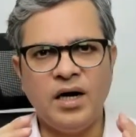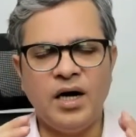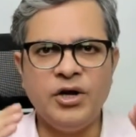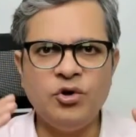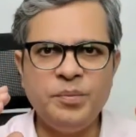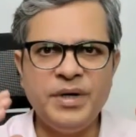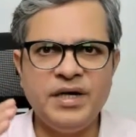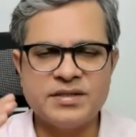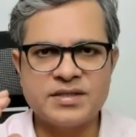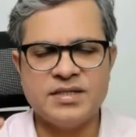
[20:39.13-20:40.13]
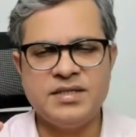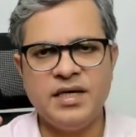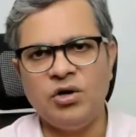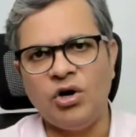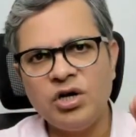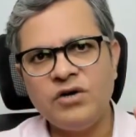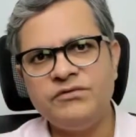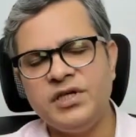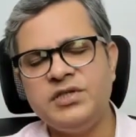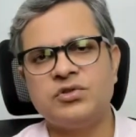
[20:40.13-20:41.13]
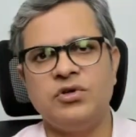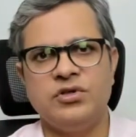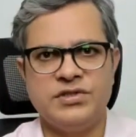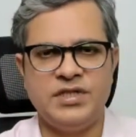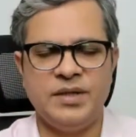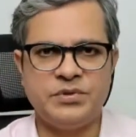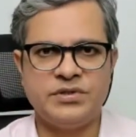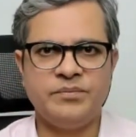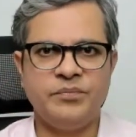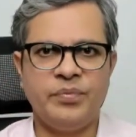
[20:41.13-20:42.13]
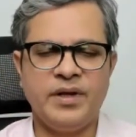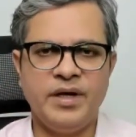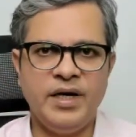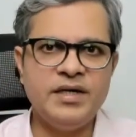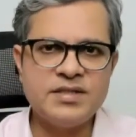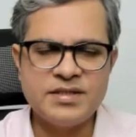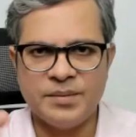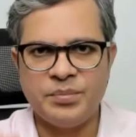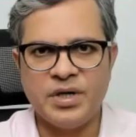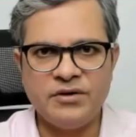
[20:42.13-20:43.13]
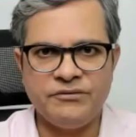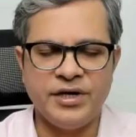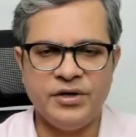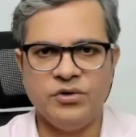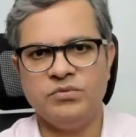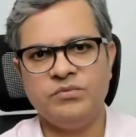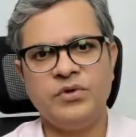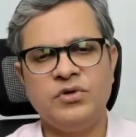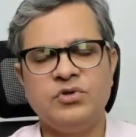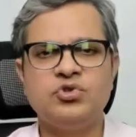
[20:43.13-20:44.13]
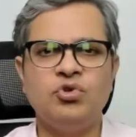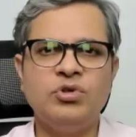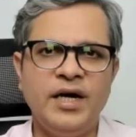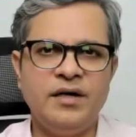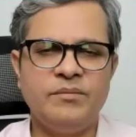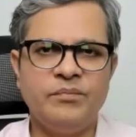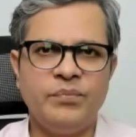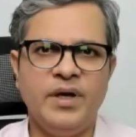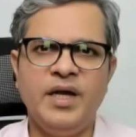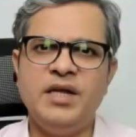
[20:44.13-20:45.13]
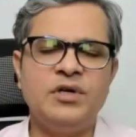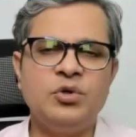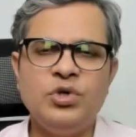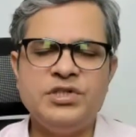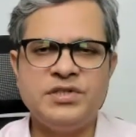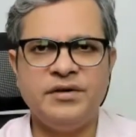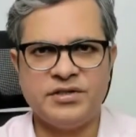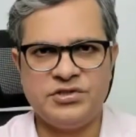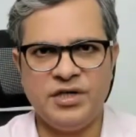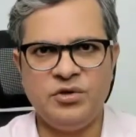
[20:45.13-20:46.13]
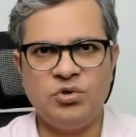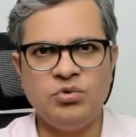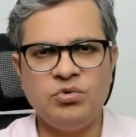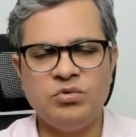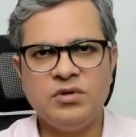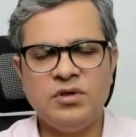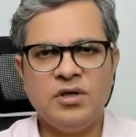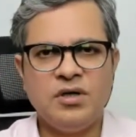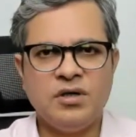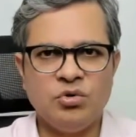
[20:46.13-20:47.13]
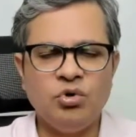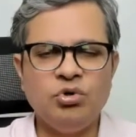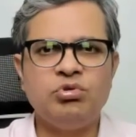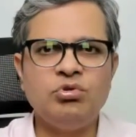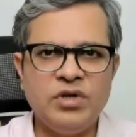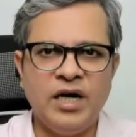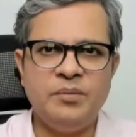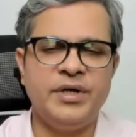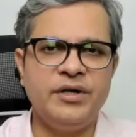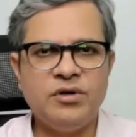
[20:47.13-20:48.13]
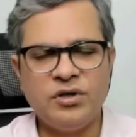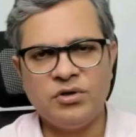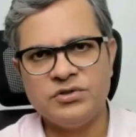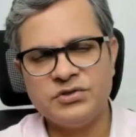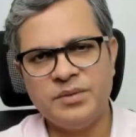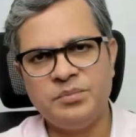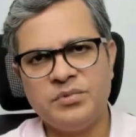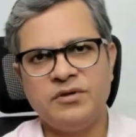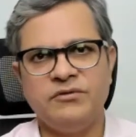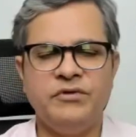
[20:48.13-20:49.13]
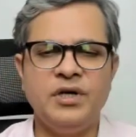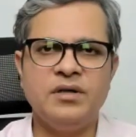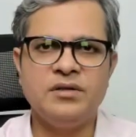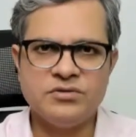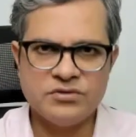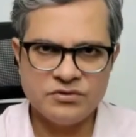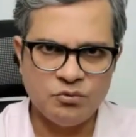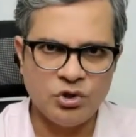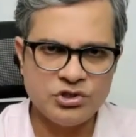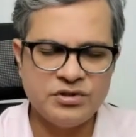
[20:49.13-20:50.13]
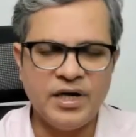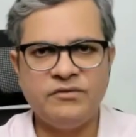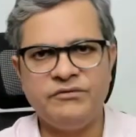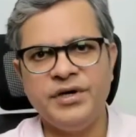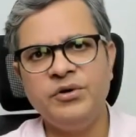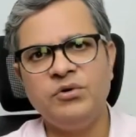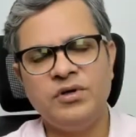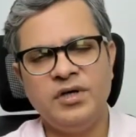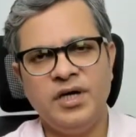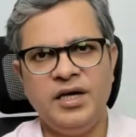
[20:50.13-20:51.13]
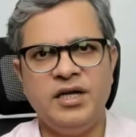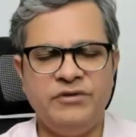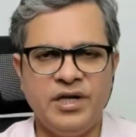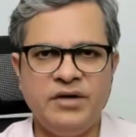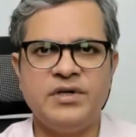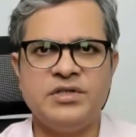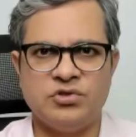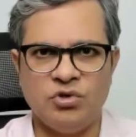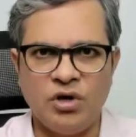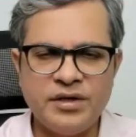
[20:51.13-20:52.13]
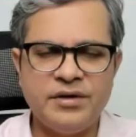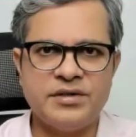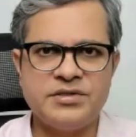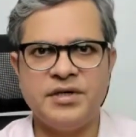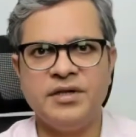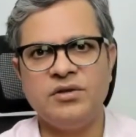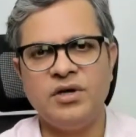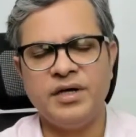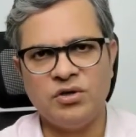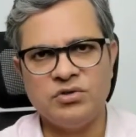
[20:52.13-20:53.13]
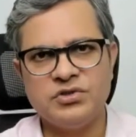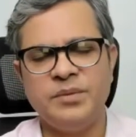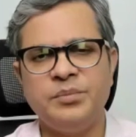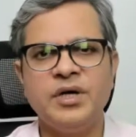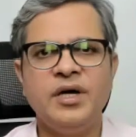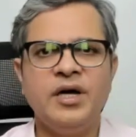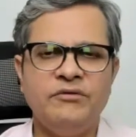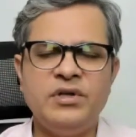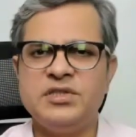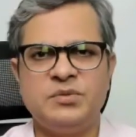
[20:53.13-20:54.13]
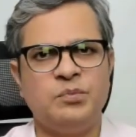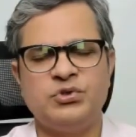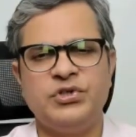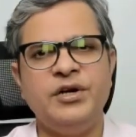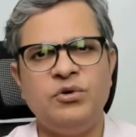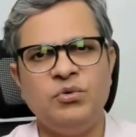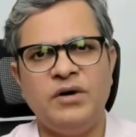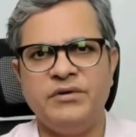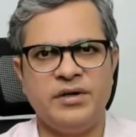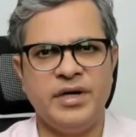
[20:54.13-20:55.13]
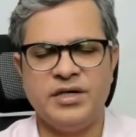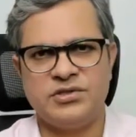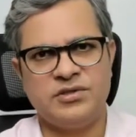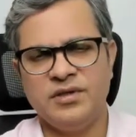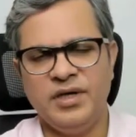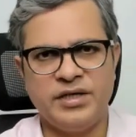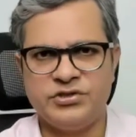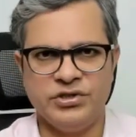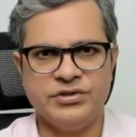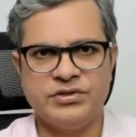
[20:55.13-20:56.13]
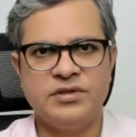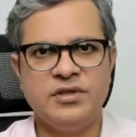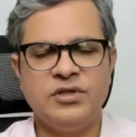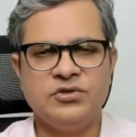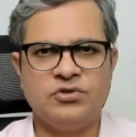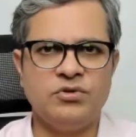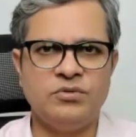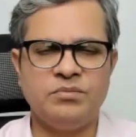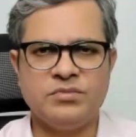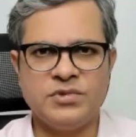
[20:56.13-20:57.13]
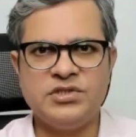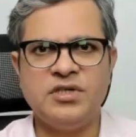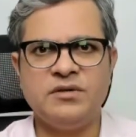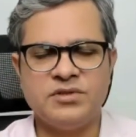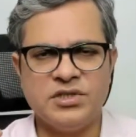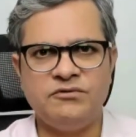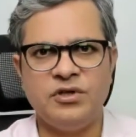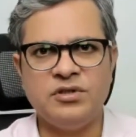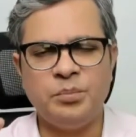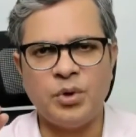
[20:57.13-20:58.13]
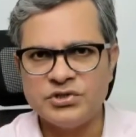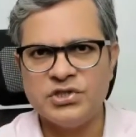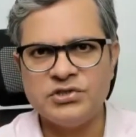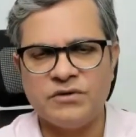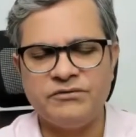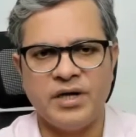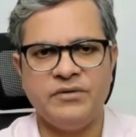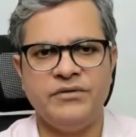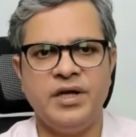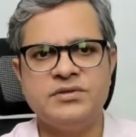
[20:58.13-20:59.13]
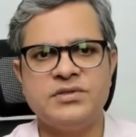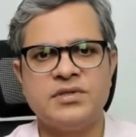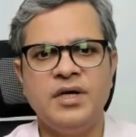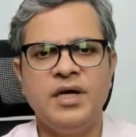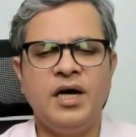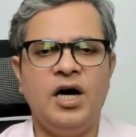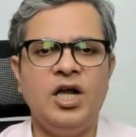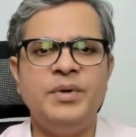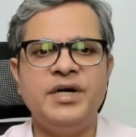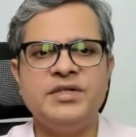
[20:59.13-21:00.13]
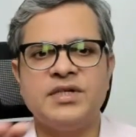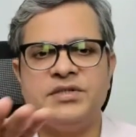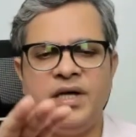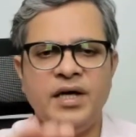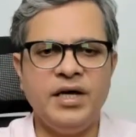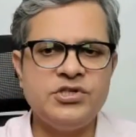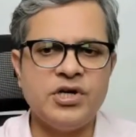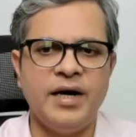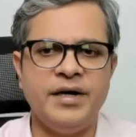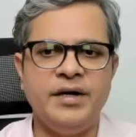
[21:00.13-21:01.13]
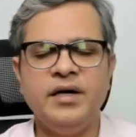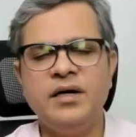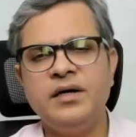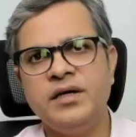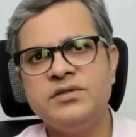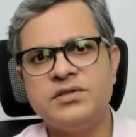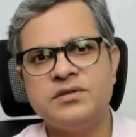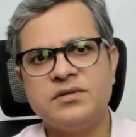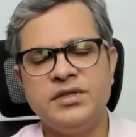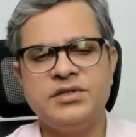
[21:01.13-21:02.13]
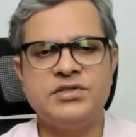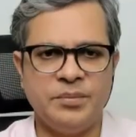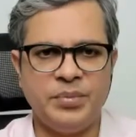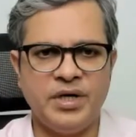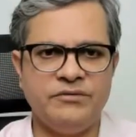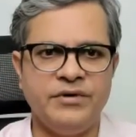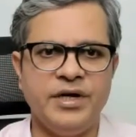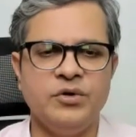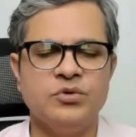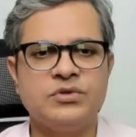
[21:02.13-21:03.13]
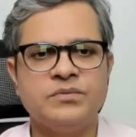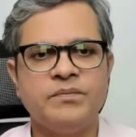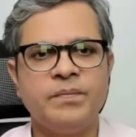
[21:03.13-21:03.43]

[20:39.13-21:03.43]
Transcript: I would be discussing all of these concepts in its separate video, so that anyone who is interested to go through that particular concept will watch that video, and if anyone is not interested in that concept, we'll just proceed to our next lectures. So just for the process of convenience, I'll be discussing each idea in its separate videos.